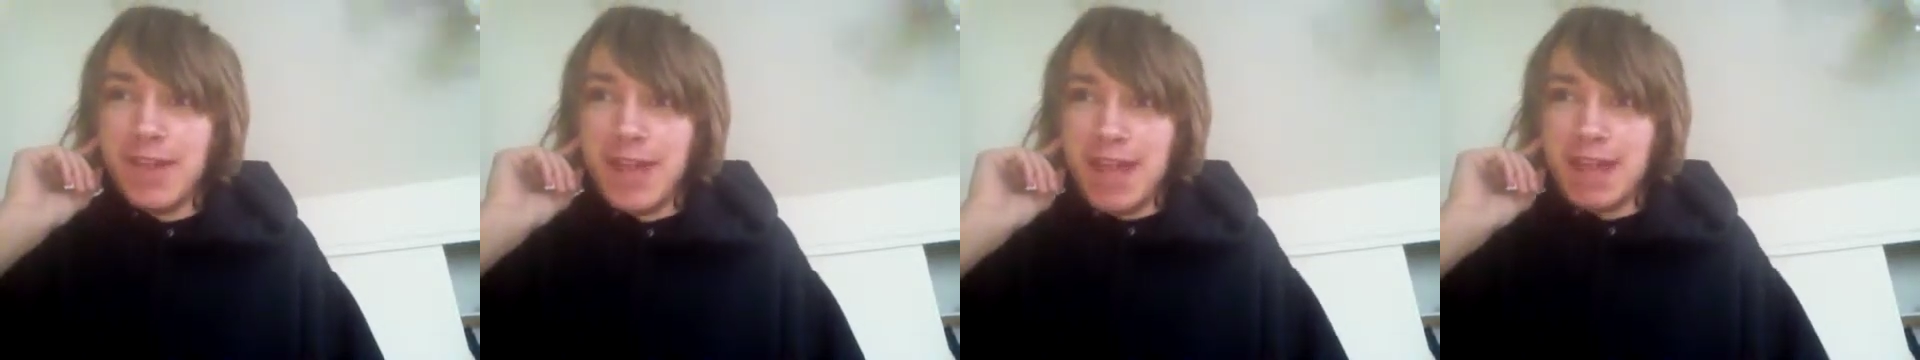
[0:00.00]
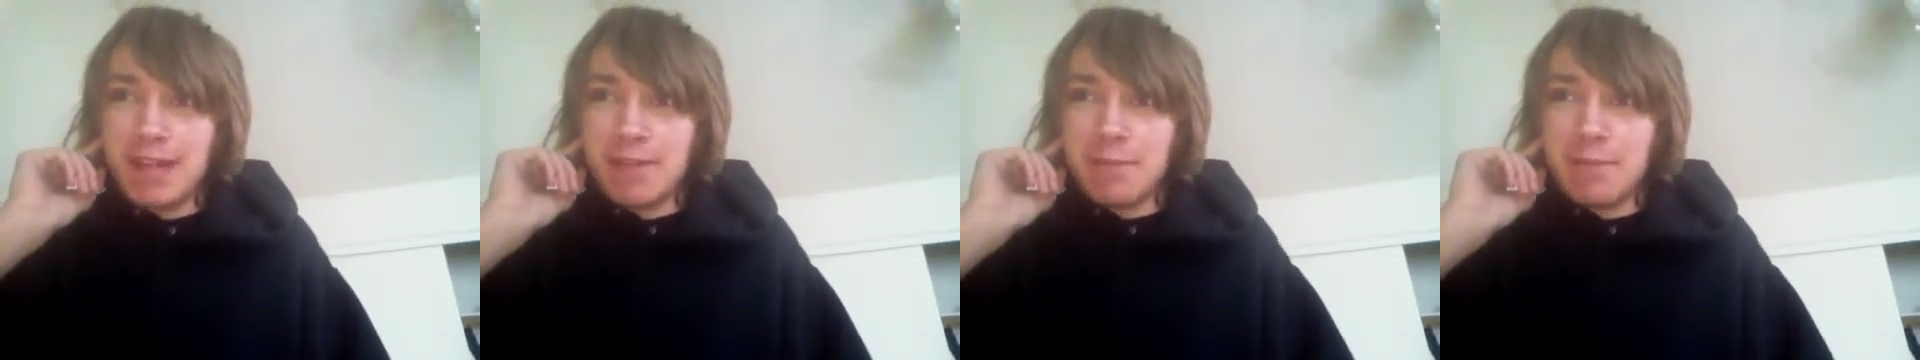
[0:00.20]

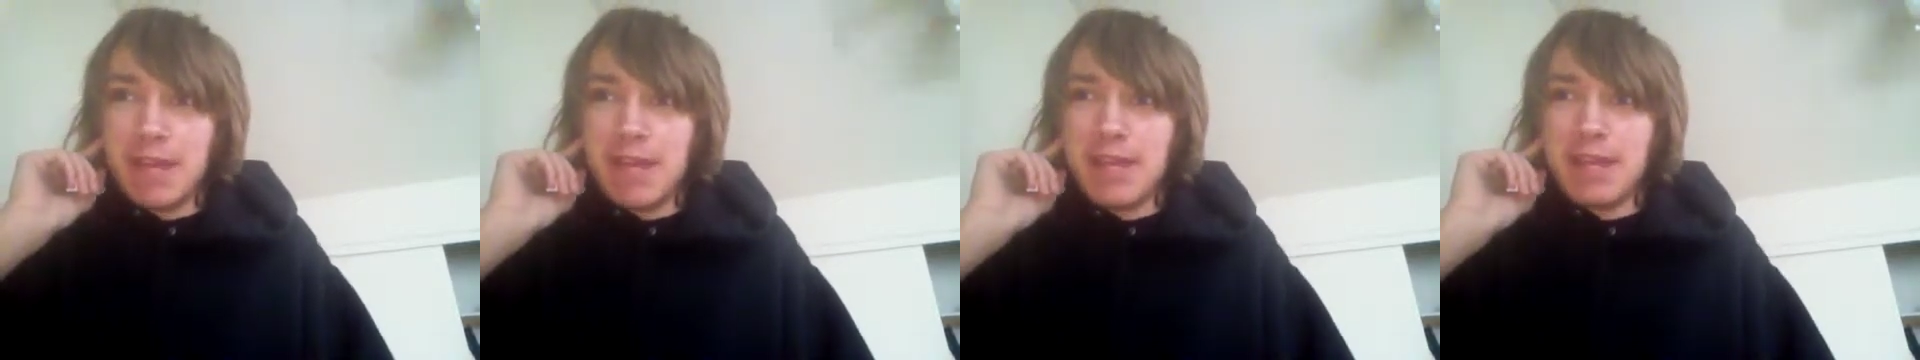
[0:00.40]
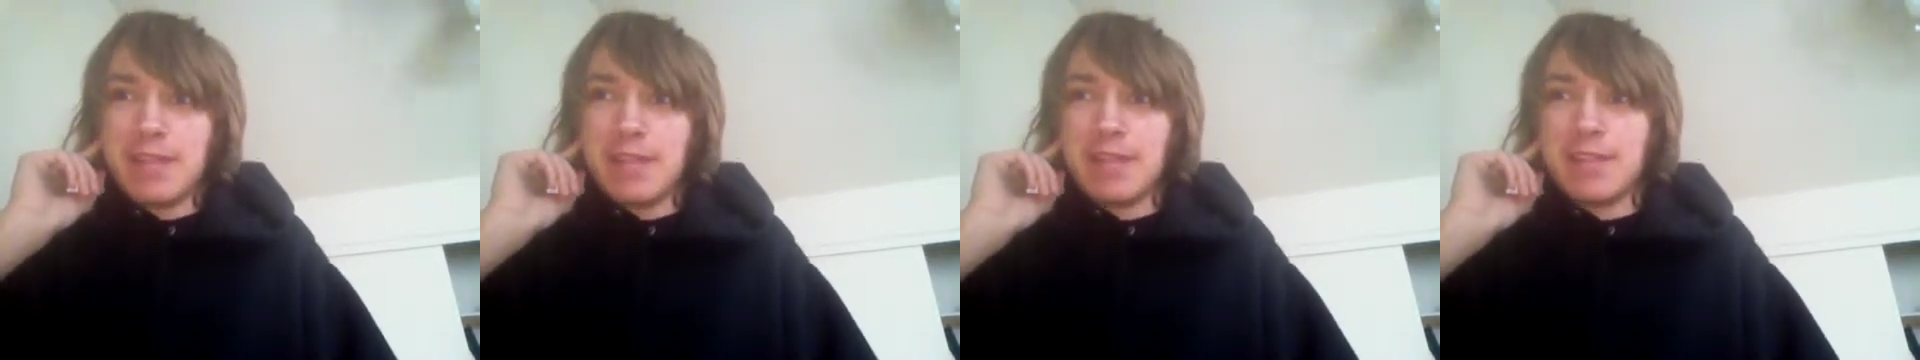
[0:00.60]

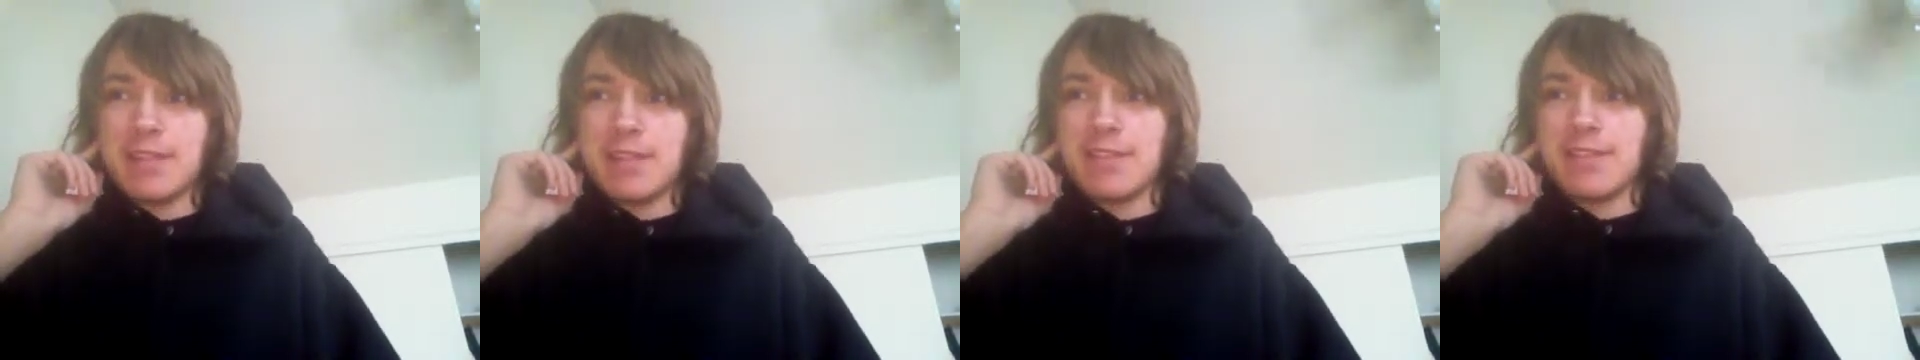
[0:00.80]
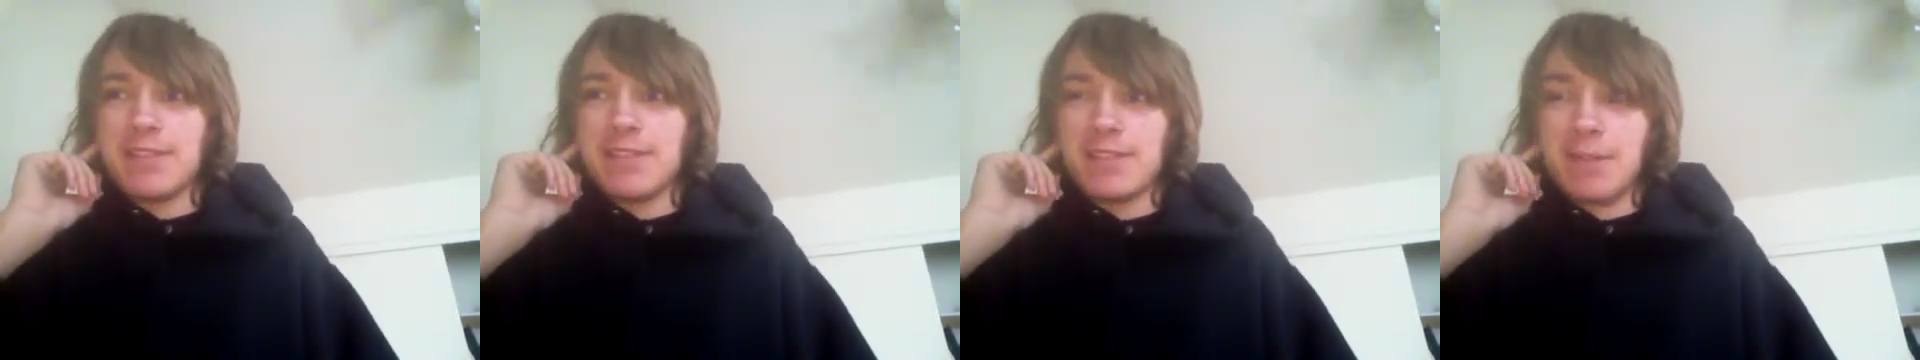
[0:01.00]
anime
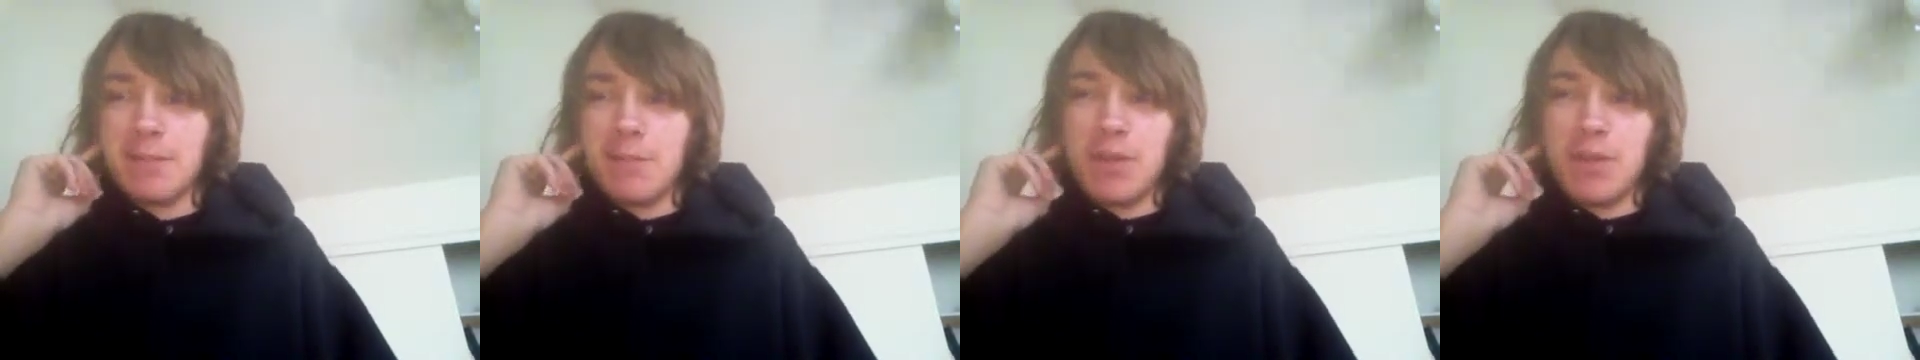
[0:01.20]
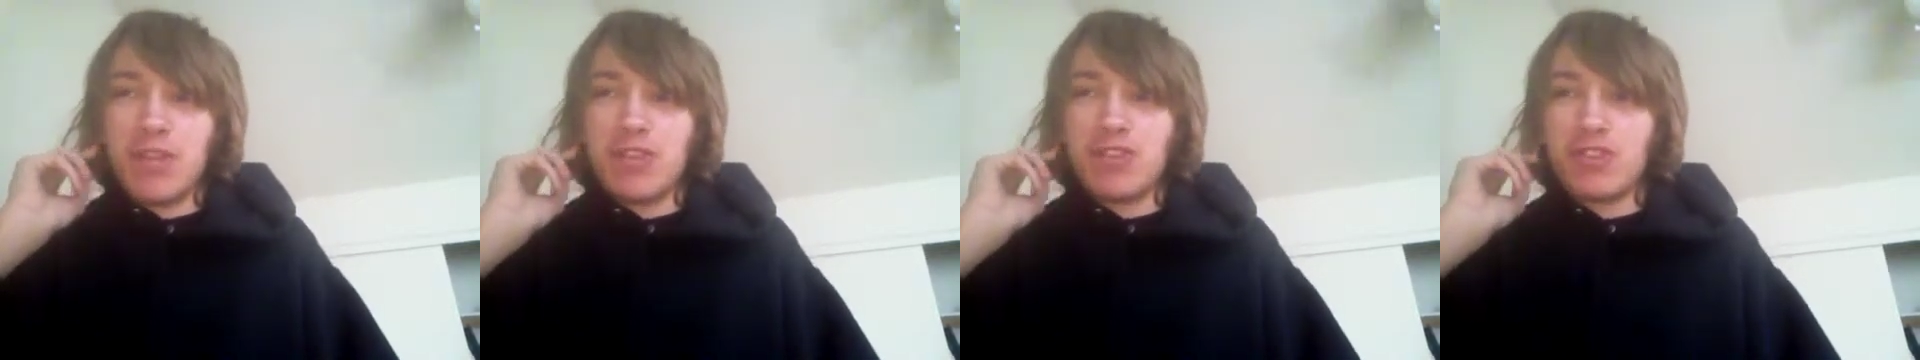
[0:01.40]
in some way,